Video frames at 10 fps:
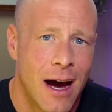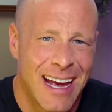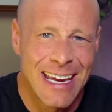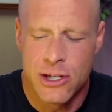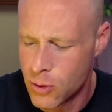
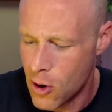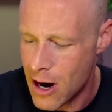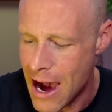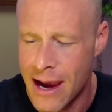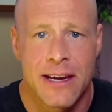into our
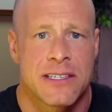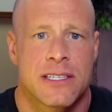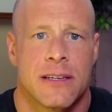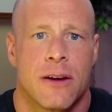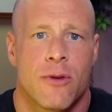
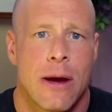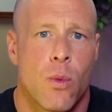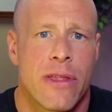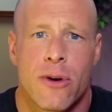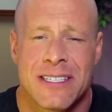eyes, right,
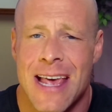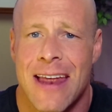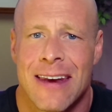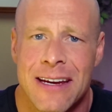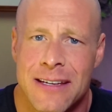whether it's
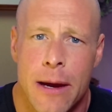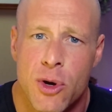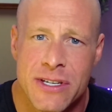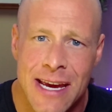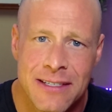at nighttime or
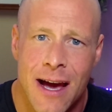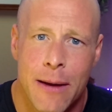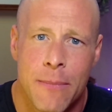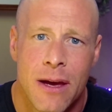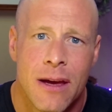
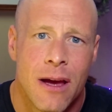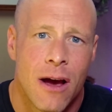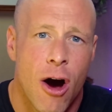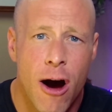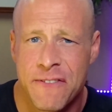daytime,
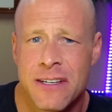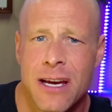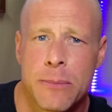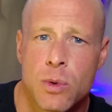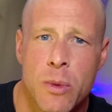
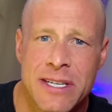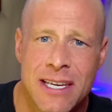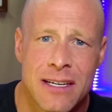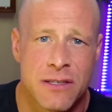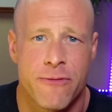oftentimes what we
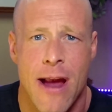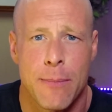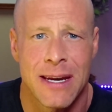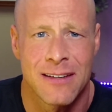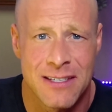see is
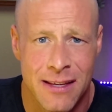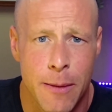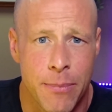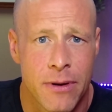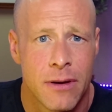fragmented
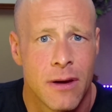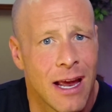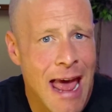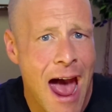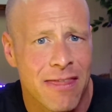sleep.
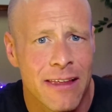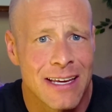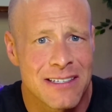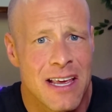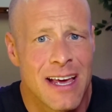An athlete
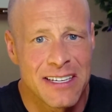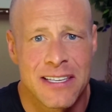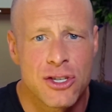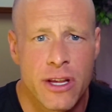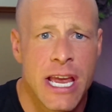is
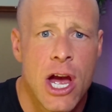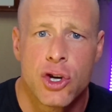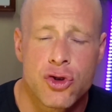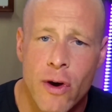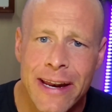essentially
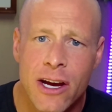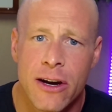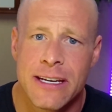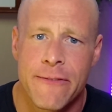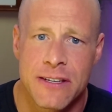training on
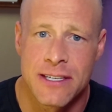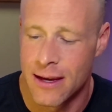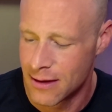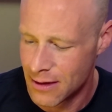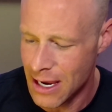a deficit
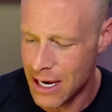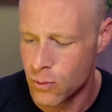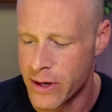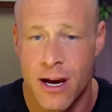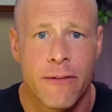in
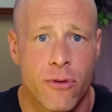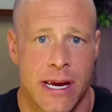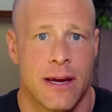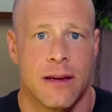recovery.